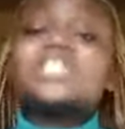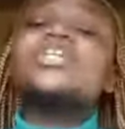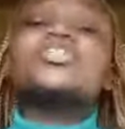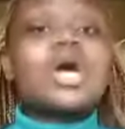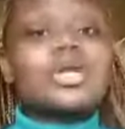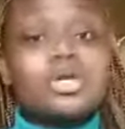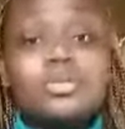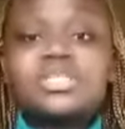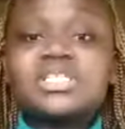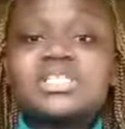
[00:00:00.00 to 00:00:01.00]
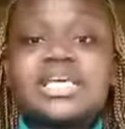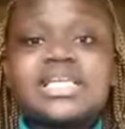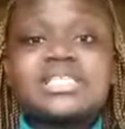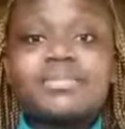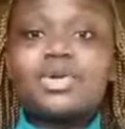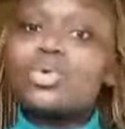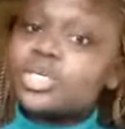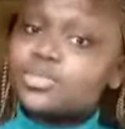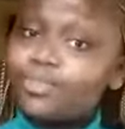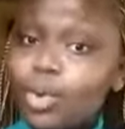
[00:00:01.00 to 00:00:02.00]
So a global citizen is someone who is
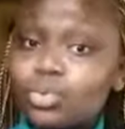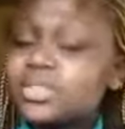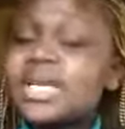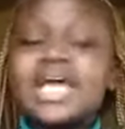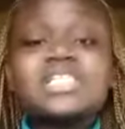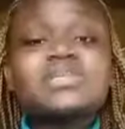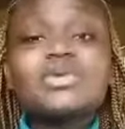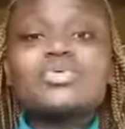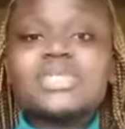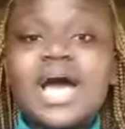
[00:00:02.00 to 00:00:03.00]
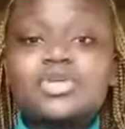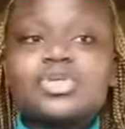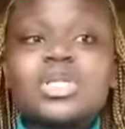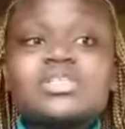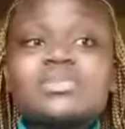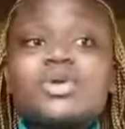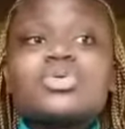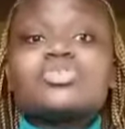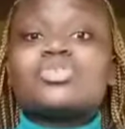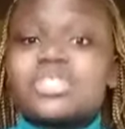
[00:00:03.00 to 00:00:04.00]
bold and someone who is
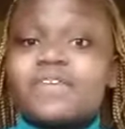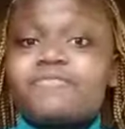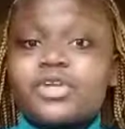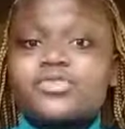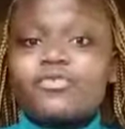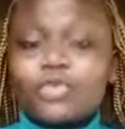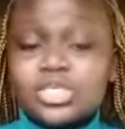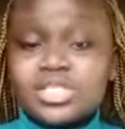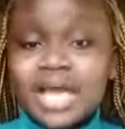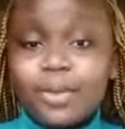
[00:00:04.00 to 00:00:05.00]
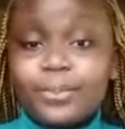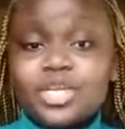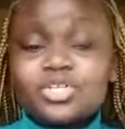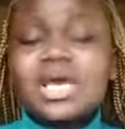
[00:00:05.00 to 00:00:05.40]
not afraid to voice their opinions.